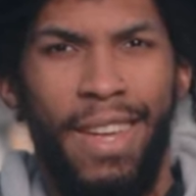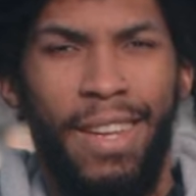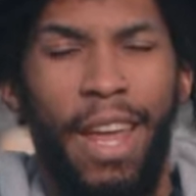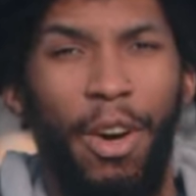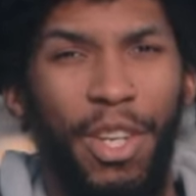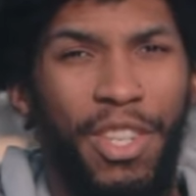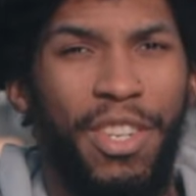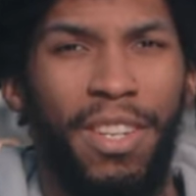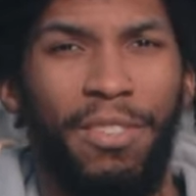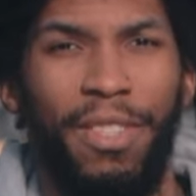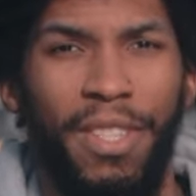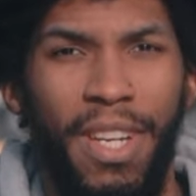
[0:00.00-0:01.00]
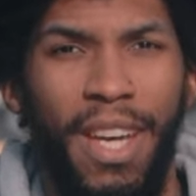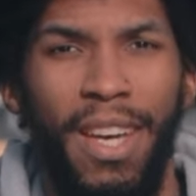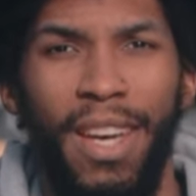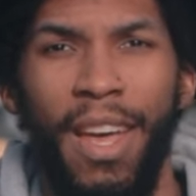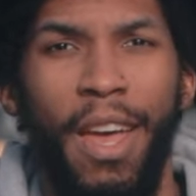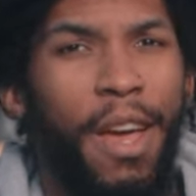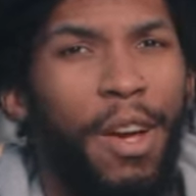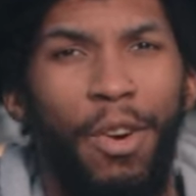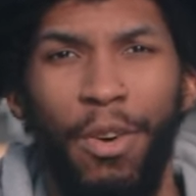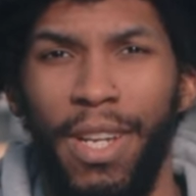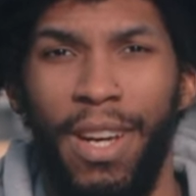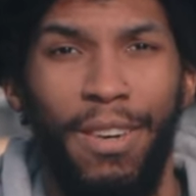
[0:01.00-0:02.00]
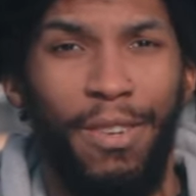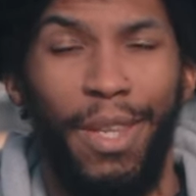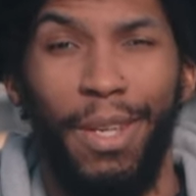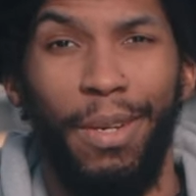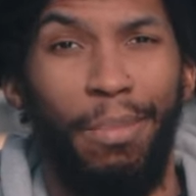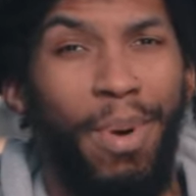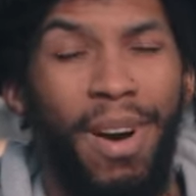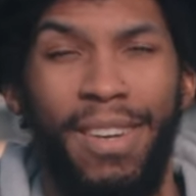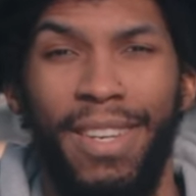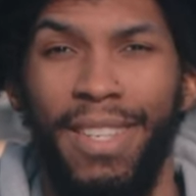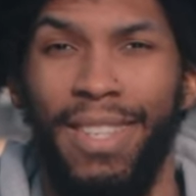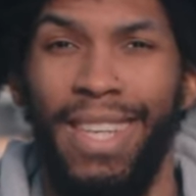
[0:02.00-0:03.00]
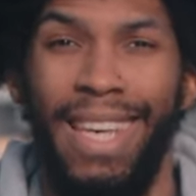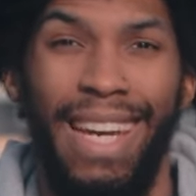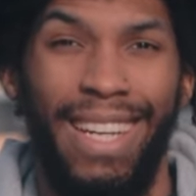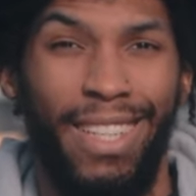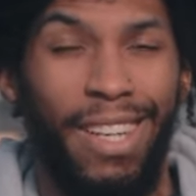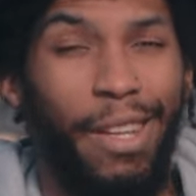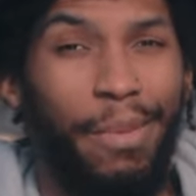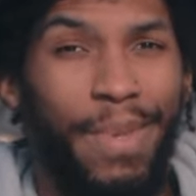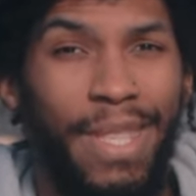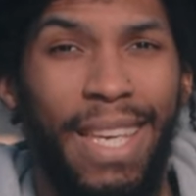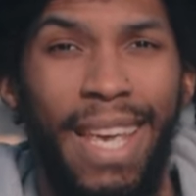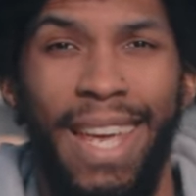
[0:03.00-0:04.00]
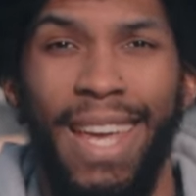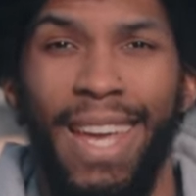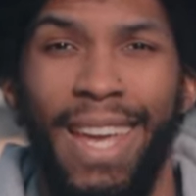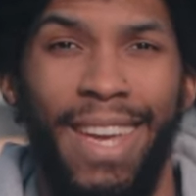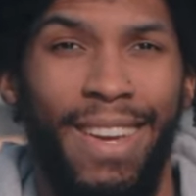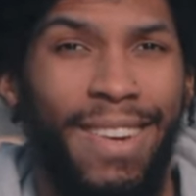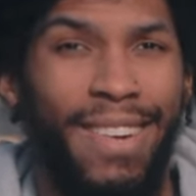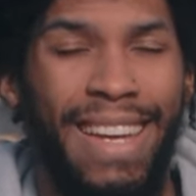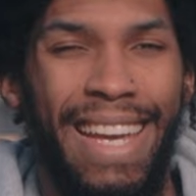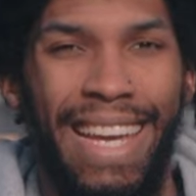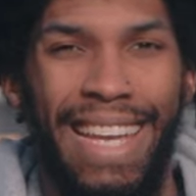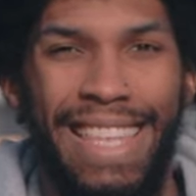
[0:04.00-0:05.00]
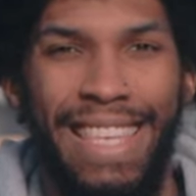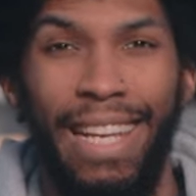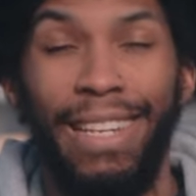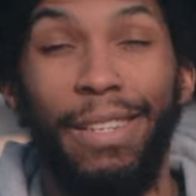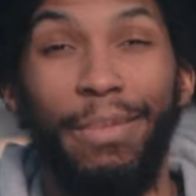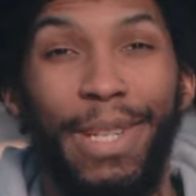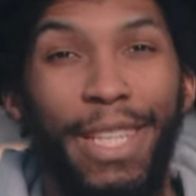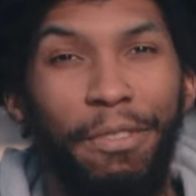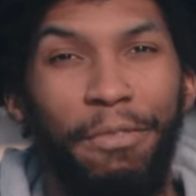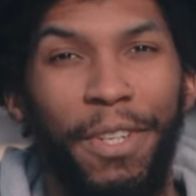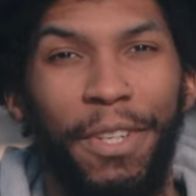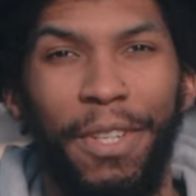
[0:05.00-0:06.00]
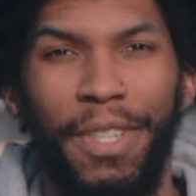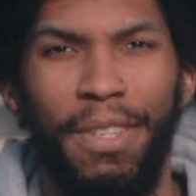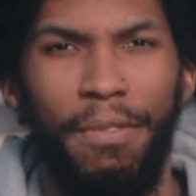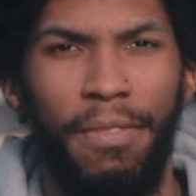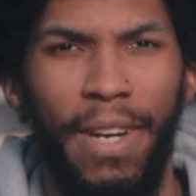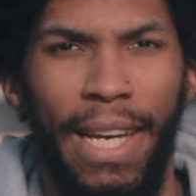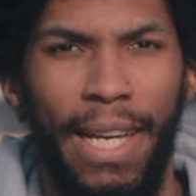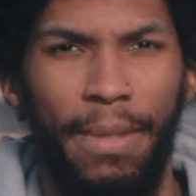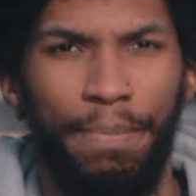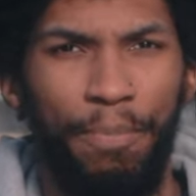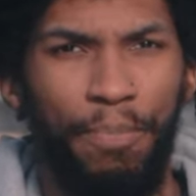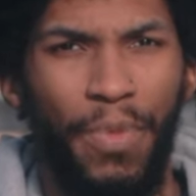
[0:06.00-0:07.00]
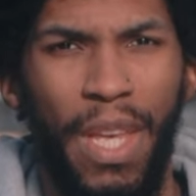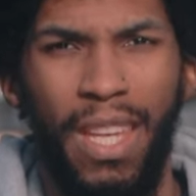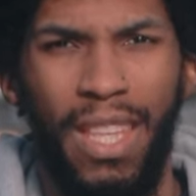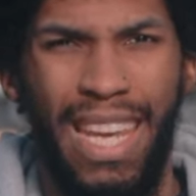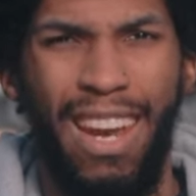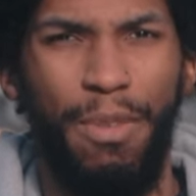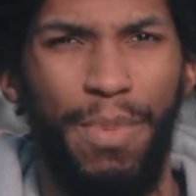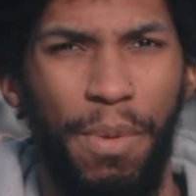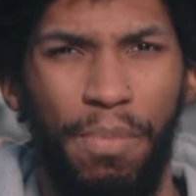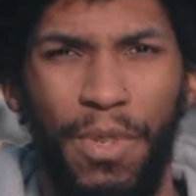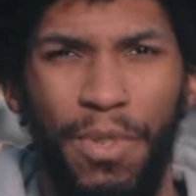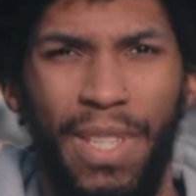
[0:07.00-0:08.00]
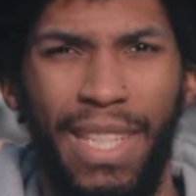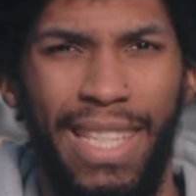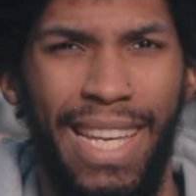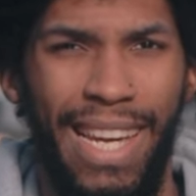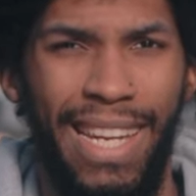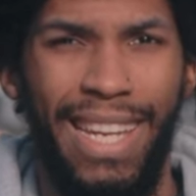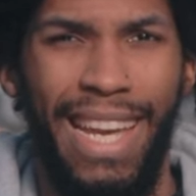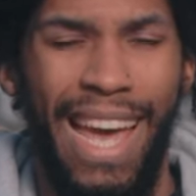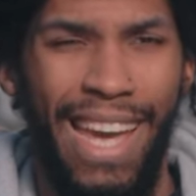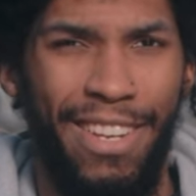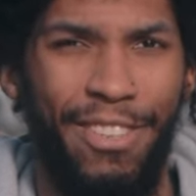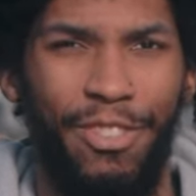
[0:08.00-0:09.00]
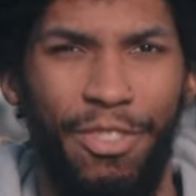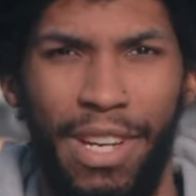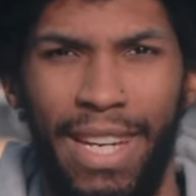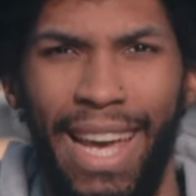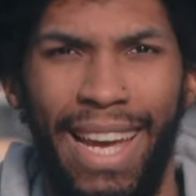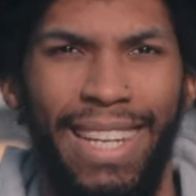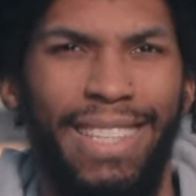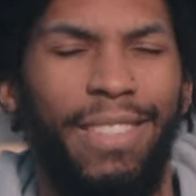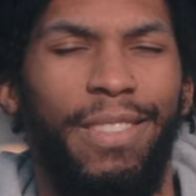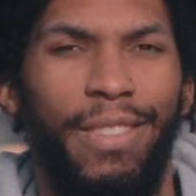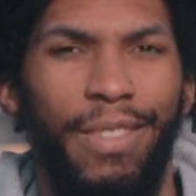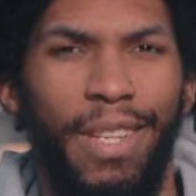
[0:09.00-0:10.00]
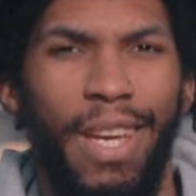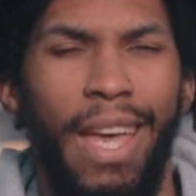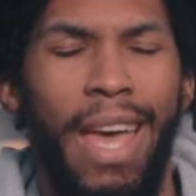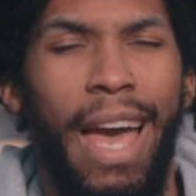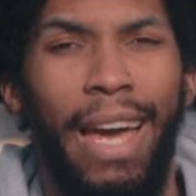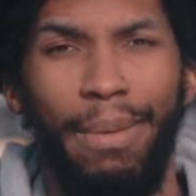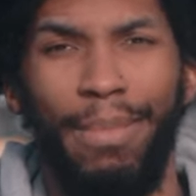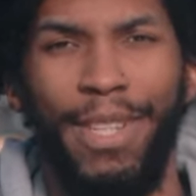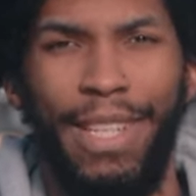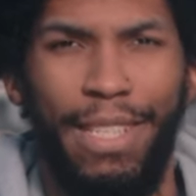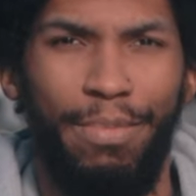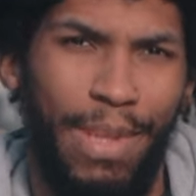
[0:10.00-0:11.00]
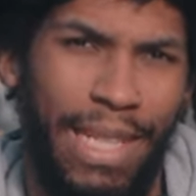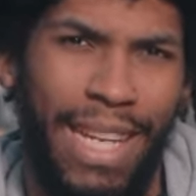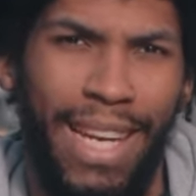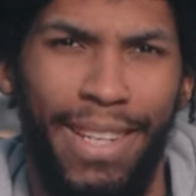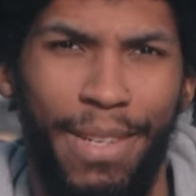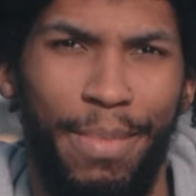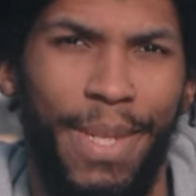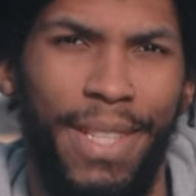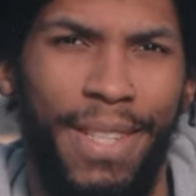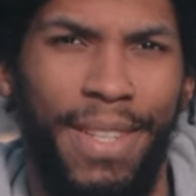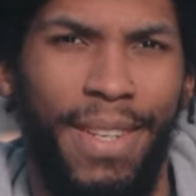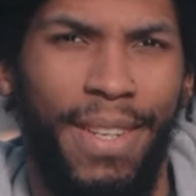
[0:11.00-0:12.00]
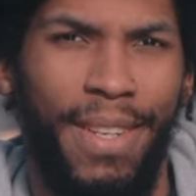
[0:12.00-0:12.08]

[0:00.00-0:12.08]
Now, in general, going out to parties and clubs here, it's a little bit difficult to find Caribbean music that I enjoy and I listen to. And I'm gonna explain that in a bit.